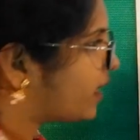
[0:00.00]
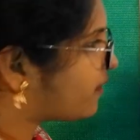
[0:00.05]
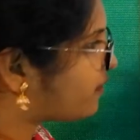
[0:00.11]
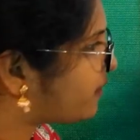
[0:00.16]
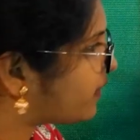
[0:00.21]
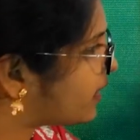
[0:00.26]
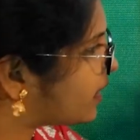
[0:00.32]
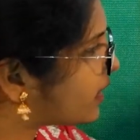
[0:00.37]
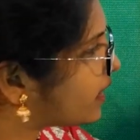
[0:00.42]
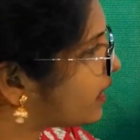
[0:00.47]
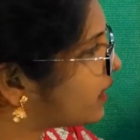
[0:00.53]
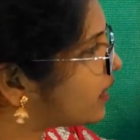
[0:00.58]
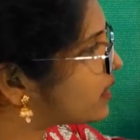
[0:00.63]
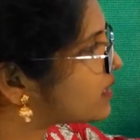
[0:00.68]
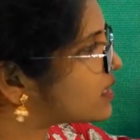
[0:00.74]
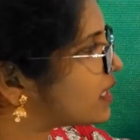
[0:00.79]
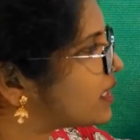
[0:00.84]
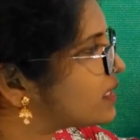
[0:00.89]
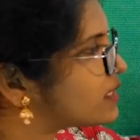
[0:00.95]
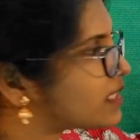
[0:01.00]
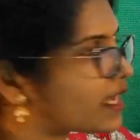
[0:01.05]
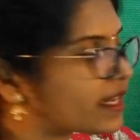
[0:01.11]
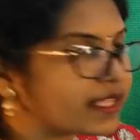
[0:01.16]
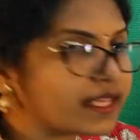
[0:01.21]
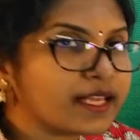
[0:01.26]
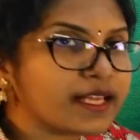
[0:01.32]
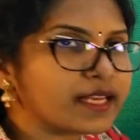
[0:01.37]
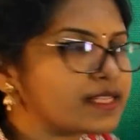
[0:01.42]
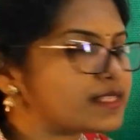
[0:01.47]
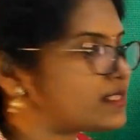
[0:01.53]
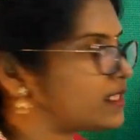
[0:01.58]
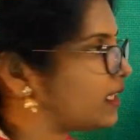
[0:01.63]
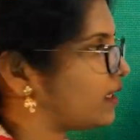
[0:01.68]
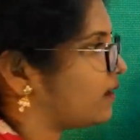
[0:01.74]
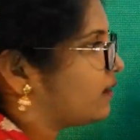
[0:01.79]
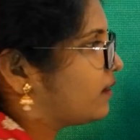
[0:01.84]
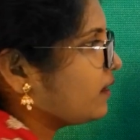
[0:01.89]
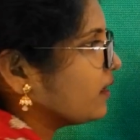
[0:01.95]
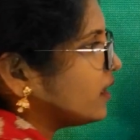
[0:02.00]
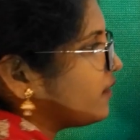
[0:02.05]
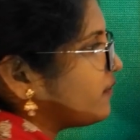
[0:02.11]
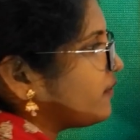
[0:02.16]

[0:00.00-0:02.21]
If here inner shells are increasing,